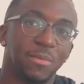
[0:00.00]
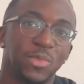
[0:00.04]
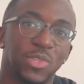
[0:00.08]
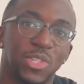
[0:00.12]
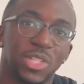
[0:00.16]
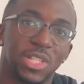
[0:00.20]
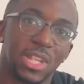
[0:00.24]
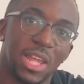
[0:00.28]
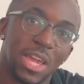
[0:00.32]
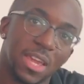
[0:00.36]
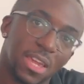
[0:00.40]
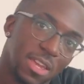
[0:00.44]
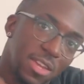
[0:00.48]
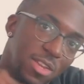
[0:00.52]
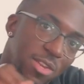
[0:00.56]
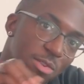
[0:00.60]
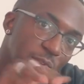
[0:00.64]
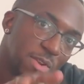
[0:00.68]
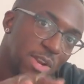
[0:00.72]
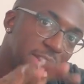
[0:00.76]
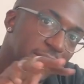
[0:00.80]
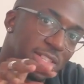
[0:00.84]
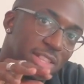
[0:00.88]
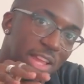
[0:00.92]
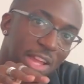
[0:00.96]
just like, you
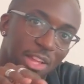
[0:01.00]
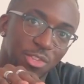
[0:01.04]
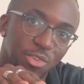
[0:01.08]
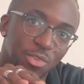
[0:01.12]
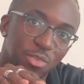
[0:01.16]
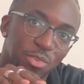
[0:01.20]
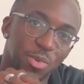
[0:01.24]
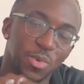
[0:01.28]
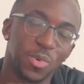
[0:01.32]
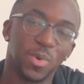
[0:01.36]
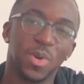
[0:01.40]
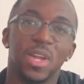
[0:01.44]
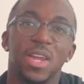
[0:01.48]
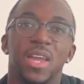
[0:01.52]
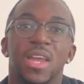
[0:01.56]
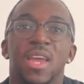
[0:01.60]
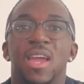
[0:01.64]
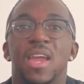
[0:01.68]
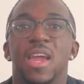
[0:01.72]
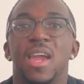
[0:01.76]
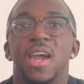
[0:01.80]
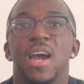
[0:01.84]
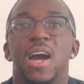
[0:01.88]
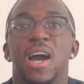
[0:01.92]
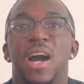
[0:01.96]
know that's not true.
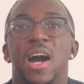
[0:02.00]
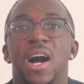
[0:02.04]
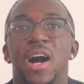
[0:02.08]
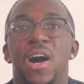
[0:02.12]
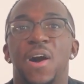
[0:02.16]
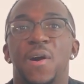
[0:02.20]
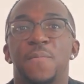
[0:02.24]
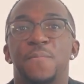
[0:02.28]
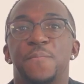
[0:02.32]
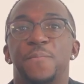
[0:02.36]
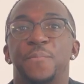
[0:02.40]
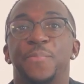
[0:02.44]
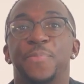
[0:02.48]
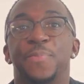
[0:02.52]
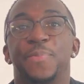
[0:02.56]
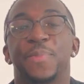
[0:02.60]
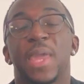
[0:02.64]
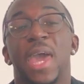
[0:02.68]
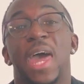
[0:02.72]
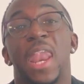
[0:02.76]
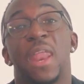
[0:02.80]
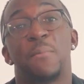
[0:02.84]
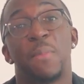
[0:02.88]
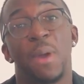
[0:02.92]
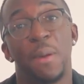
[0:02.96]

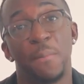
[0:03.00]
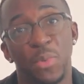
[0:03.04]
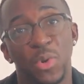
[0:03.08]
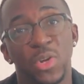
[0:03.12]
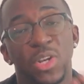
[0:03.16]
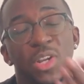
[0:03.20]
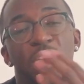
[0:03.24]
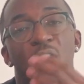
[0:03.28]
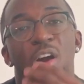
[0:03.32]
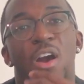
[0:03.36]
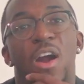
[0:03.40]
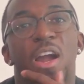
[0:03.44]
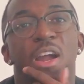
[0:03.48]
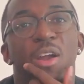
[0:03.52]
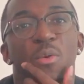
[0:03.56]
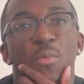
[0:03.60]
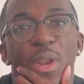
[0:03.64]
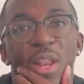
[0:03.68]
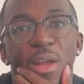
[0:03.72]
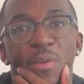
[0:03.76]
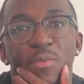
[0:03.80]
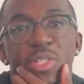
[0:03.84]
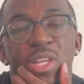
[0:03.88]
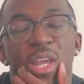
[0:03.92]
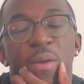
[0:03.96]
And I remember in the car when
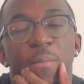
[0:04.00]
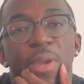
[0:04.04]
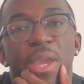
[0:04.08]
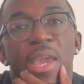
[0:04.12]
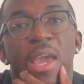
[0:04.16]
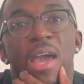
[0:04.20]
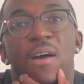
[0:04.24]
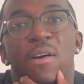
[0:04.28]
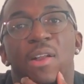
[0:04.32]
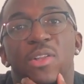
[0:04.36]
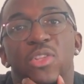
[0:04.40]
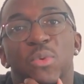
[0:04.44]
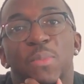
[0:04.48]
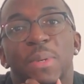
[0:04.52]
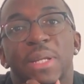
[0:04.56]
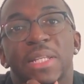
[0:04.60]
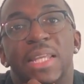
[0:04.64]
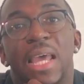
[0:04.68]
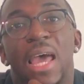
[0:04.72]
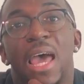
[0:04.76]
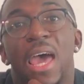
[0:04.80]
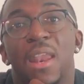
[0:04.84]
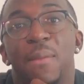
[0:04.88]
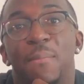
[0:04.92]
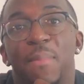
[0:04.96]
I was coming out, I told my
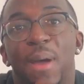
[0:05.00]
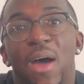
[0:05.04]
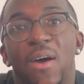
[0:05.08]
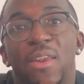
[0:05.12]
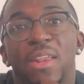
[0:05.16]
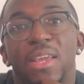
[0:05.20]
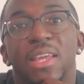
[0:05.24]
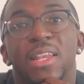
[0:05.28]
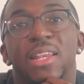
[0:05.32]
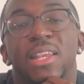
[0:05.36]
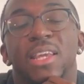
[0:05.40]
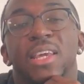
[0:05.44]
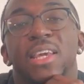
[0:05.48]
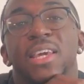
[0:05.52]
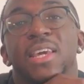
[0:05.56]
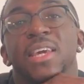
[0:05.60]
dad about it.